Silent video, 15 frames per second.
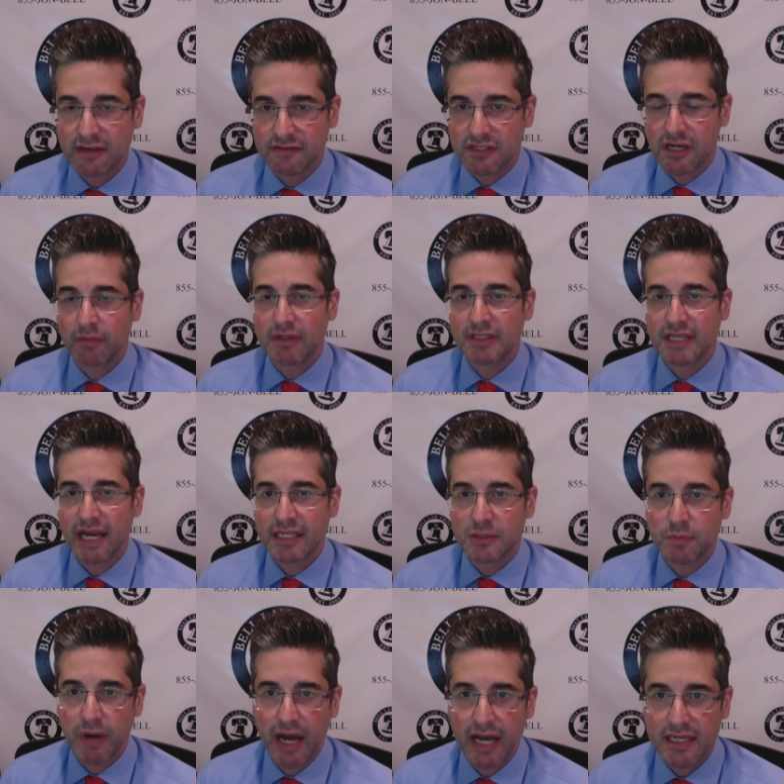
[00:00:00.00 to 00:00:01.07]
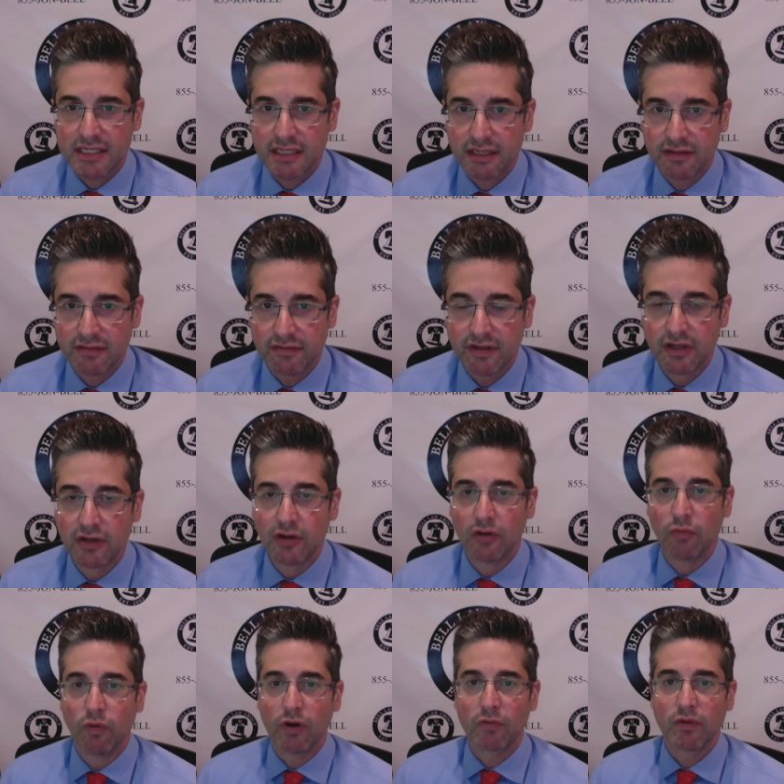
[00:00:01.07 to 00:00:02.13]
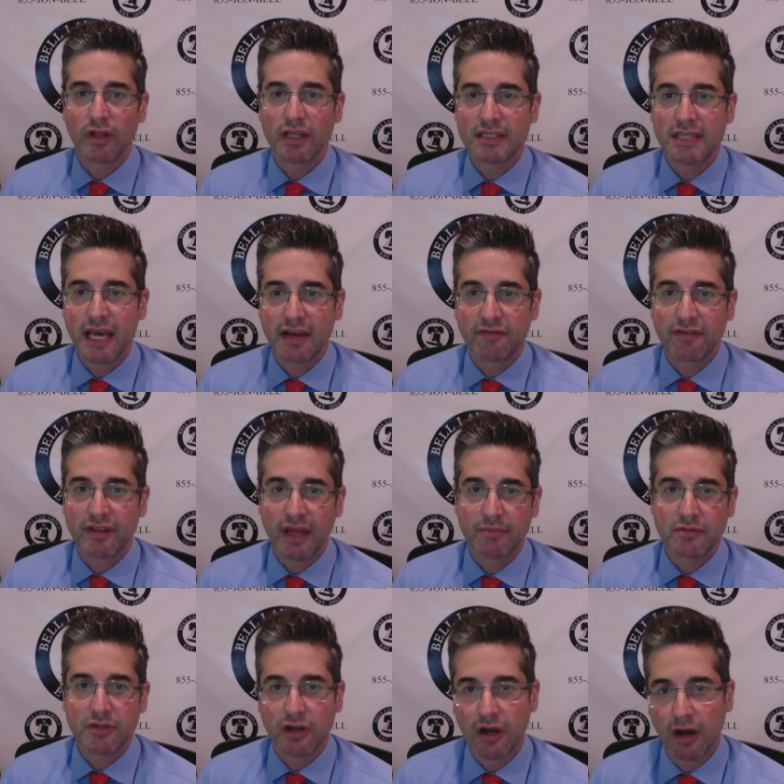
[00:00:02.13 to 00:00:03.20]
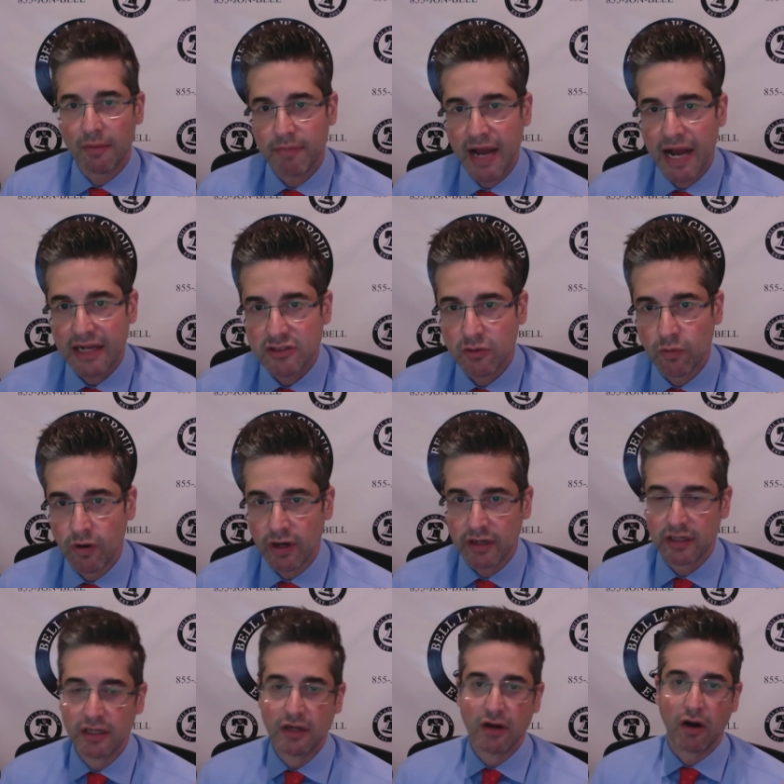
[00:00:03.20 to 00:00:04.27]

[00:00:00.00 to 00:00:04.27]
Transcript: If someone tests positive, what will it take for them to come back to work?